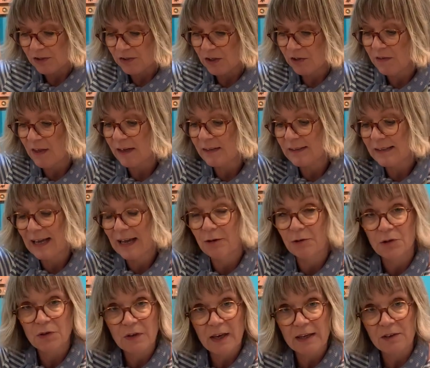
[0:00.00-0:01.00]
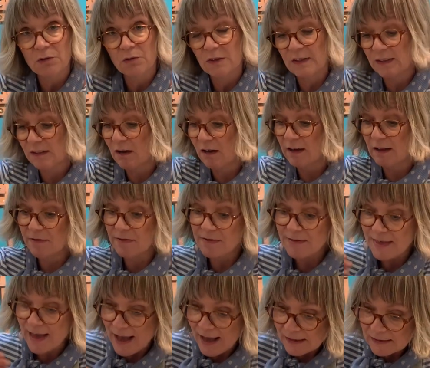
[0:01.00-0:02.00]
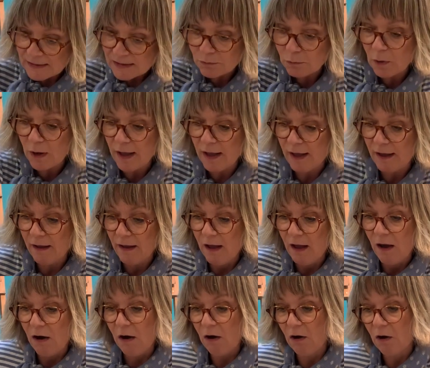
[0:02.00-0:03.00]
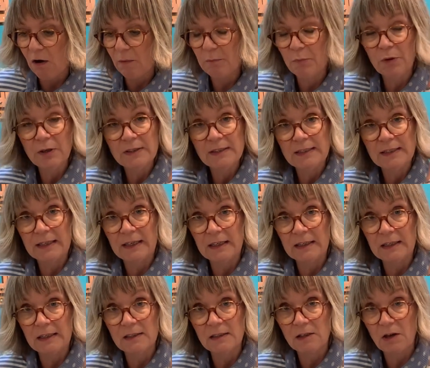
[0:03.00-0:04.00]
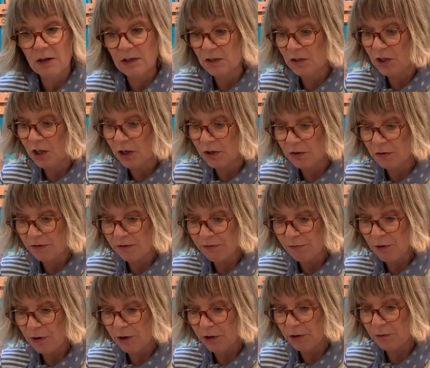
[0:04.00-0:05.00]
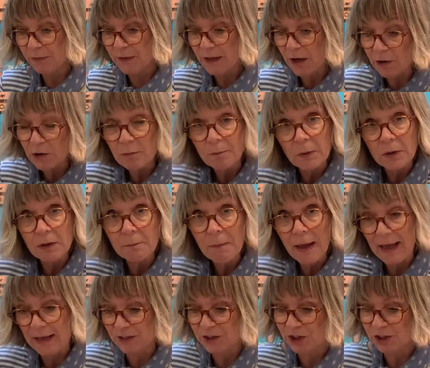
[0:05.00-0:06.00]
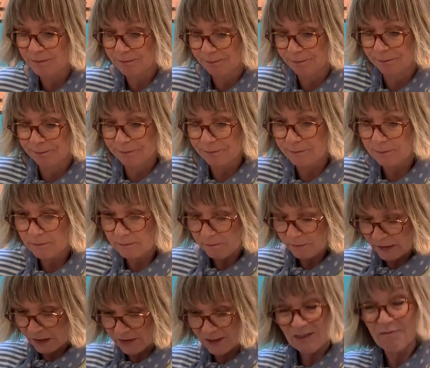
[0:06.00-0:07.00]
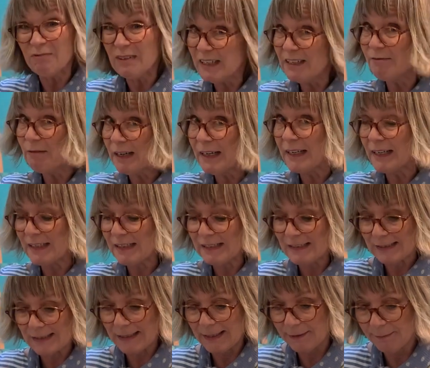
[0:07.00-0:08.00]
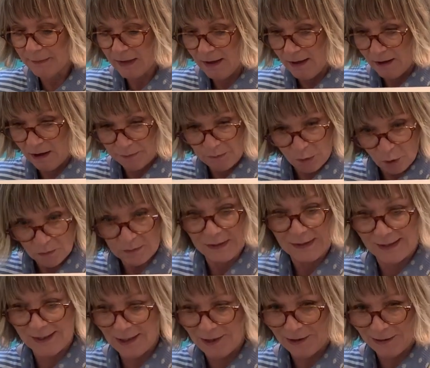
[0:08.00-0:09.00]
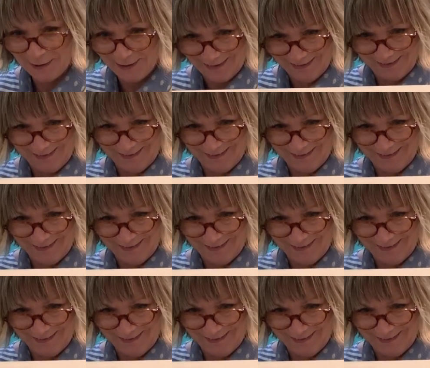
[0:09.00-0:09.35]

So that's how you get your design, and that's where our printing ink is going to go through the open mesh. So it's really, really easy, I promise you.